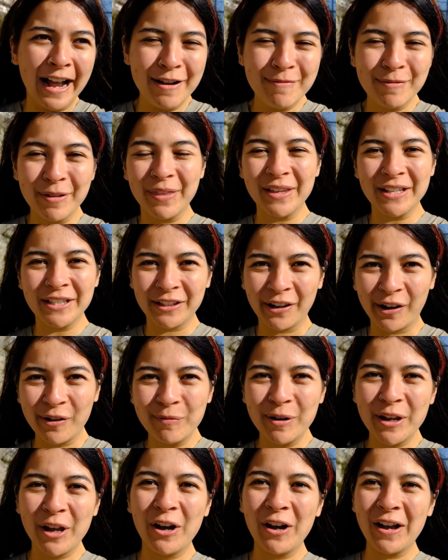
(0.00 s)
This time
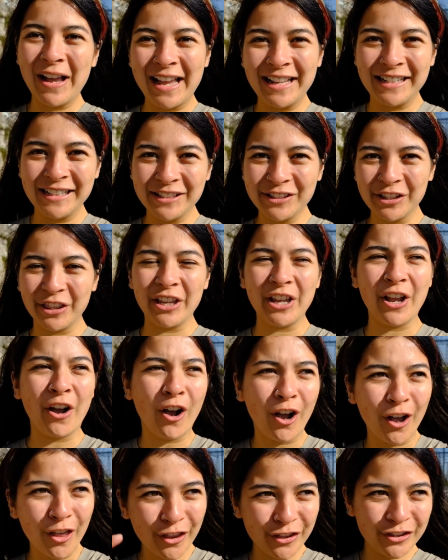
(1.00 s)
we are heading to the
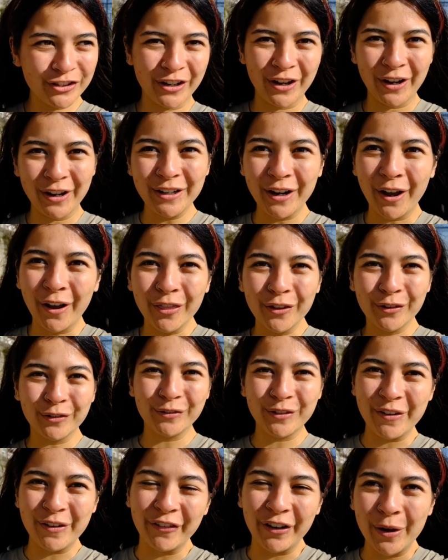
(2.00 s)
other side of the
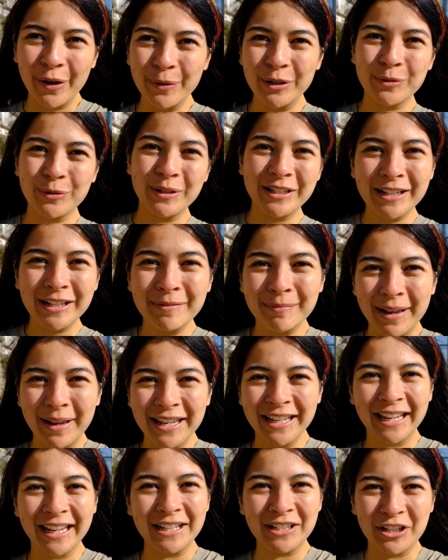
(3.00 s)
river, which we didn't
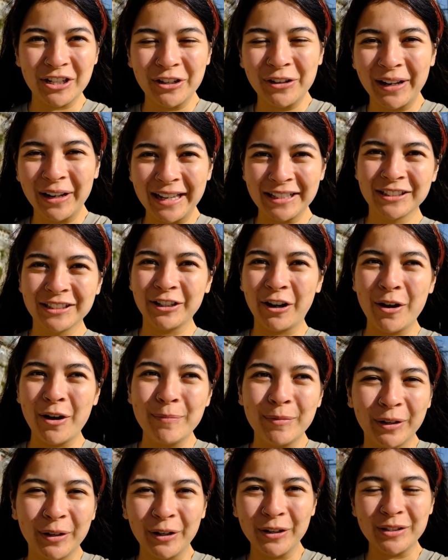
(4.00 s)
make it to last time
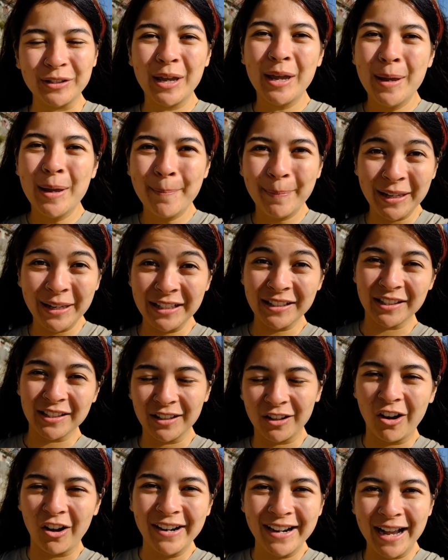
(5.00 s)
because pizza
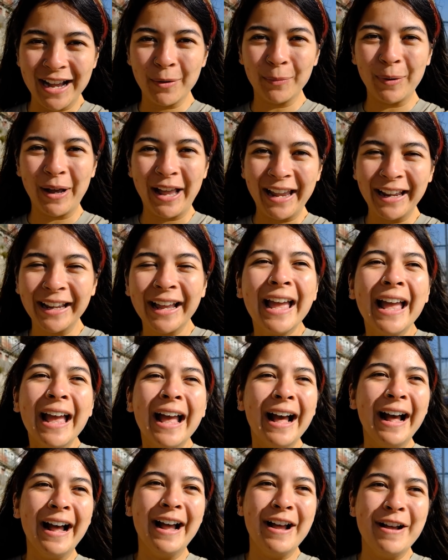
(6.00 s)
got in our way.
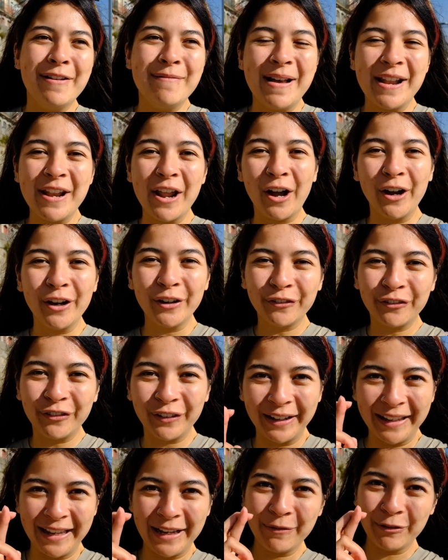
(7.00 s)
And
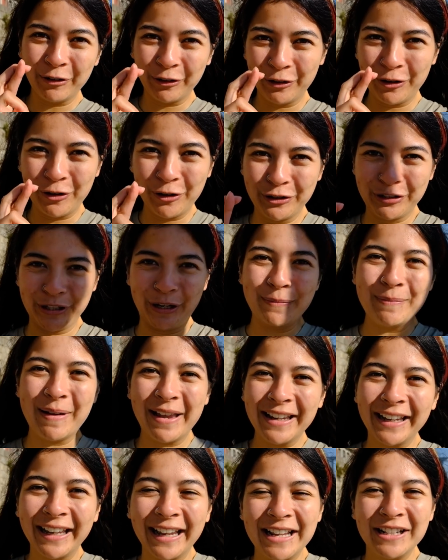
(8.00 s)
hopefully we'll also
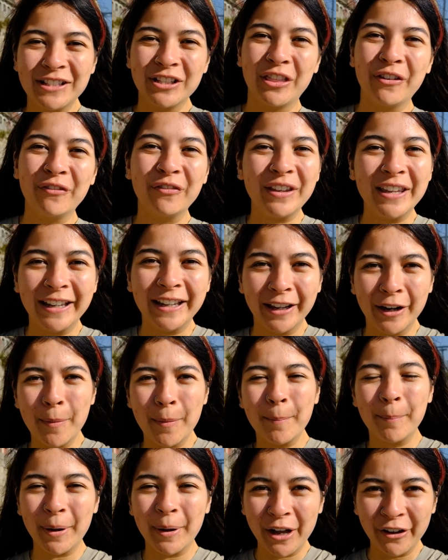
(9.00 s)
make it to the
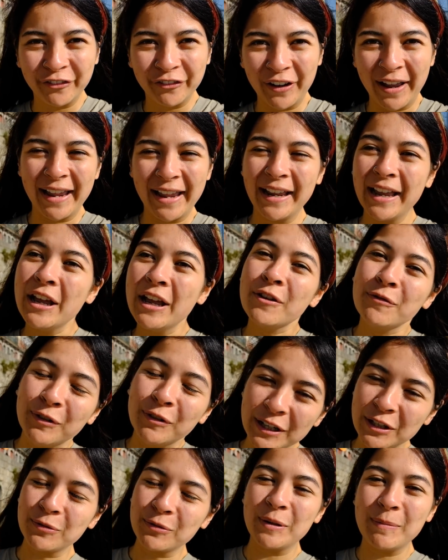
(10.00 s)
vegan buffet,
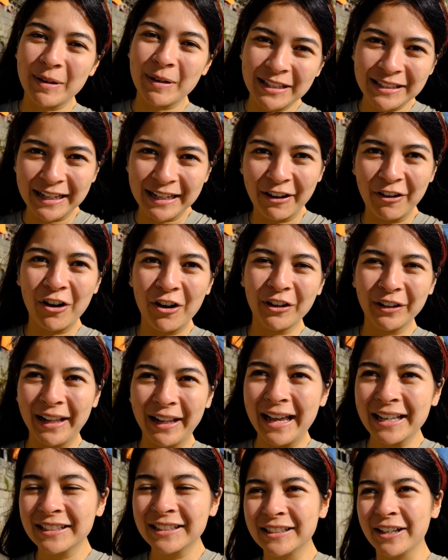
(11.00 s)
which we missed out on
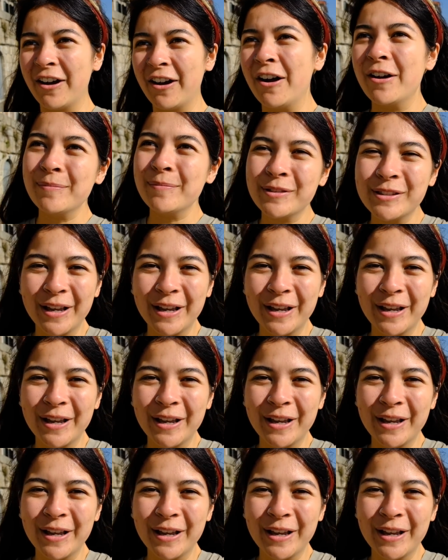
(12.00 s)
last time.